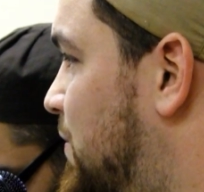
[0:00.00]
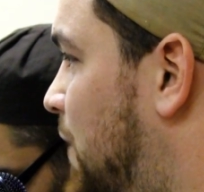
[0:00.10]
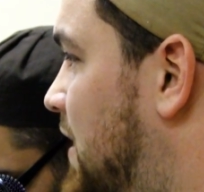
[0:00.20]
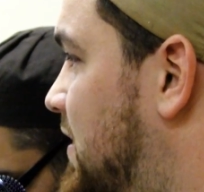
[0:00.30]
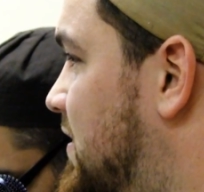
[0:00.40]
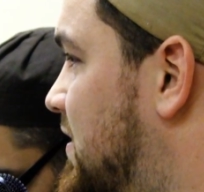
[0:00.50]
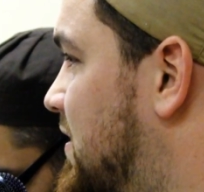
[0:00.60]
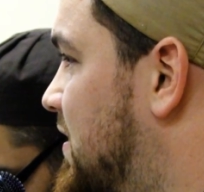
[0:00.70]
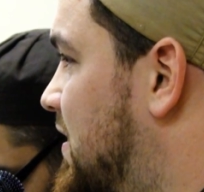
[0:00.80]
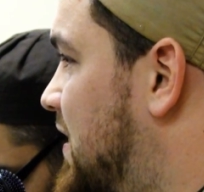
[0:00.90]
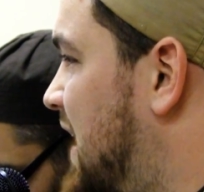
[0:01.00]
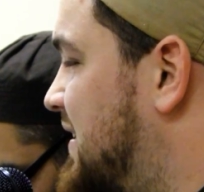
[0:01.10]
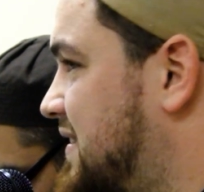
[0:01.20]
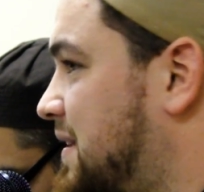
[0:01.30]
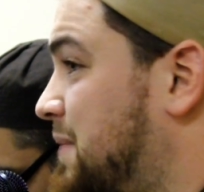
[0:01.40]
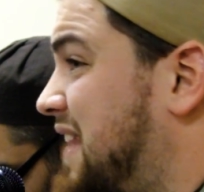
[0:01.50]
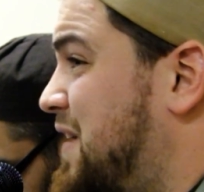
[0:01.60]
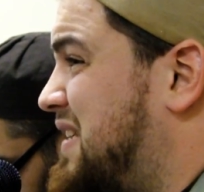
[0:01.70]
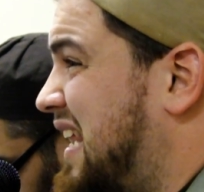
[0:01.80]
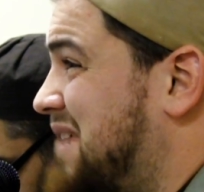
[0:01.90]
Right? Is this something that
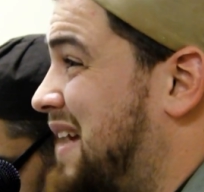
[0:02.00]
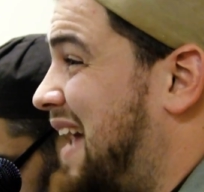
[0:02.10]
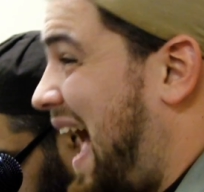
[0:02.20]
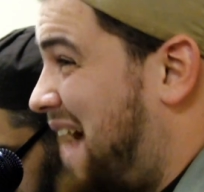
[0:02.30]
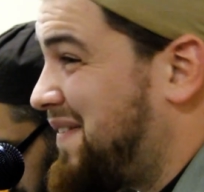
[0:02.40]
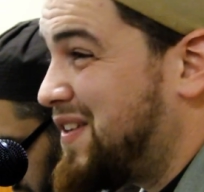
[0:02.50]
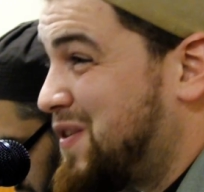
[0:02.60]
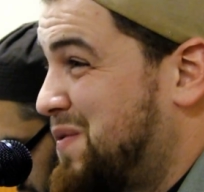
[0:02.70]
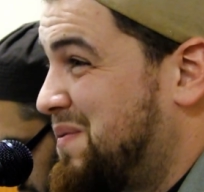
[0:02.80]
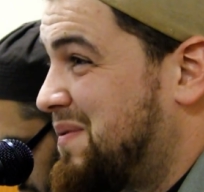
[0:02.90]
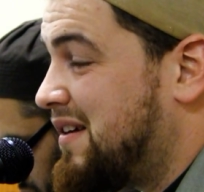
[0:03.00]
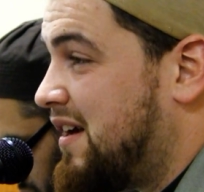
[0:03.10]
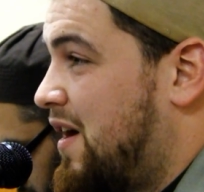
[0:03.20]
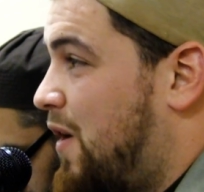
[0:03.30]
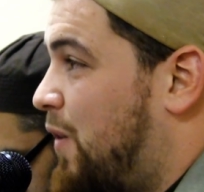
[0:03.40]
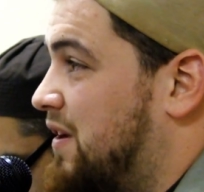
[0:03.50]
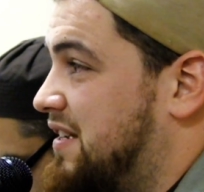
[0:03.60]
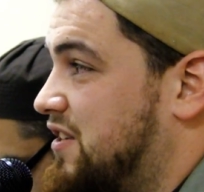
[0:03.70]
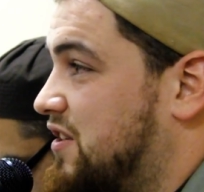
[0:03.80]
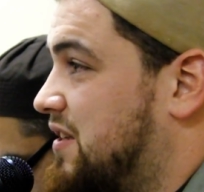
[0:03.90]
you're telling me I have to do? Or is
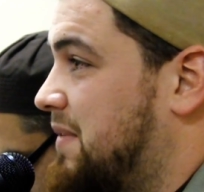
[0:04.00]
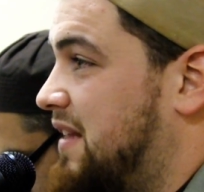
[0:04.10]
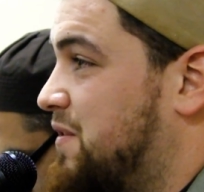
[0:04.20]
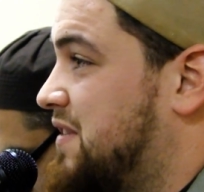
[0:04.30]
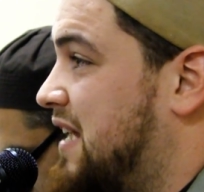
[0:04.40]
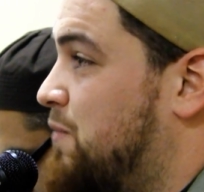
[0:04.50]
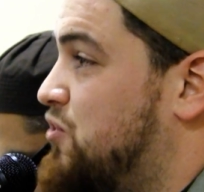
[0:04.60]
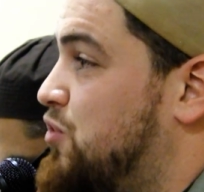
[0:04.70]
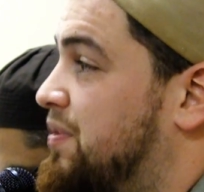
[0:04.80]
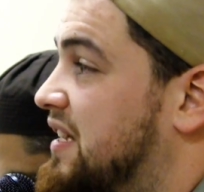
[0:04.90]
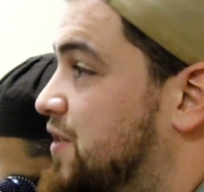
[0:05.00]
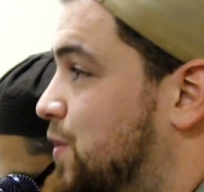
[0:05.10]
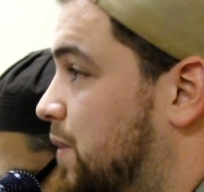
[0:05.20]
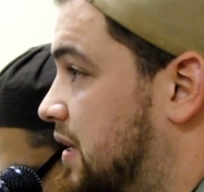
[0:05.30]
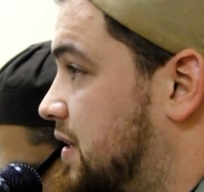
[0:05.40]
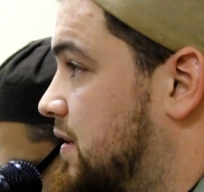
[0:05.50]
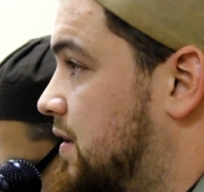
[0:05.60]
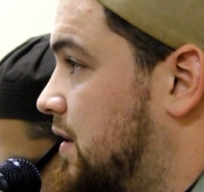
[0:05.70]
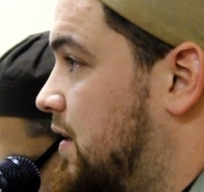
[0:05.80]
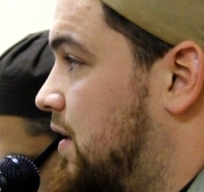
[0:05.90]
this just something that you're saying, would you please do it?
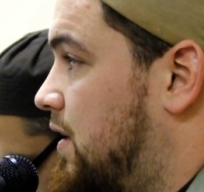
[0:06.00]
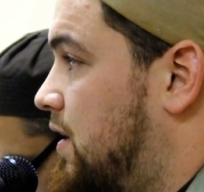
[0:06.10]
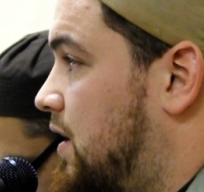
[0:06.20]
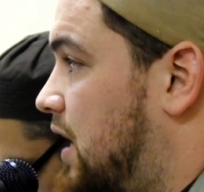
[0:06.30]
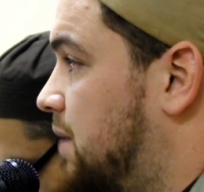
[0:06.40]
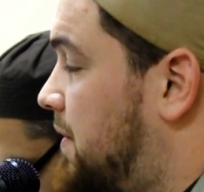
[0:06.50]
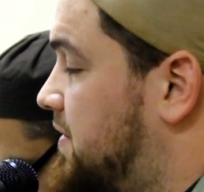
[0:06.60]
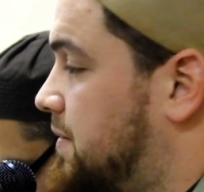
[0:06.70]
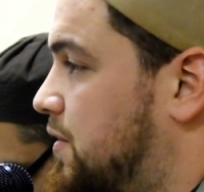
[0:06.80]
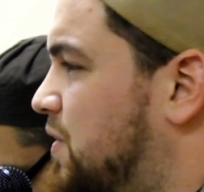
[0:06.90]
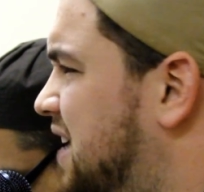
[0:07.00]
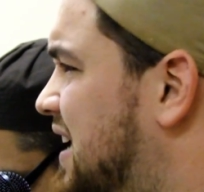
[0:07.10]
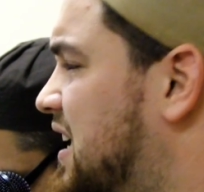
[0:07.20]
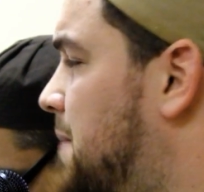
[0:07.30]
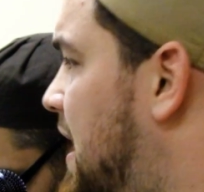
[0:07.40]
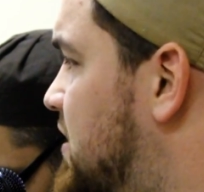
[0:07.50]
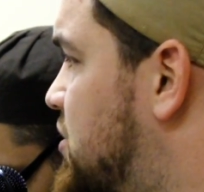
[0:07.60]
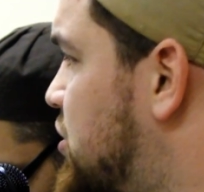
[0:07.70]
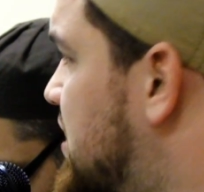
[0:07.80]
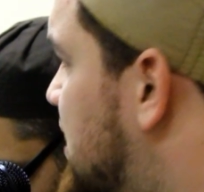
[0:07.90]
And the Prophet says, no, it's not a command, it's
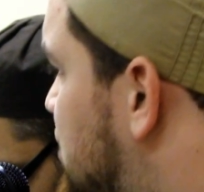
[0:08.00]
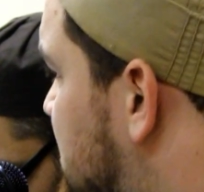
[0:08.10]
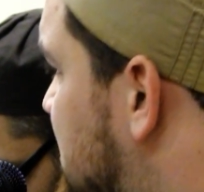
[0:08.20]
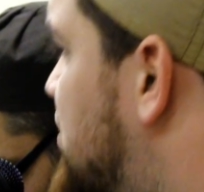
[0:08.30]
just a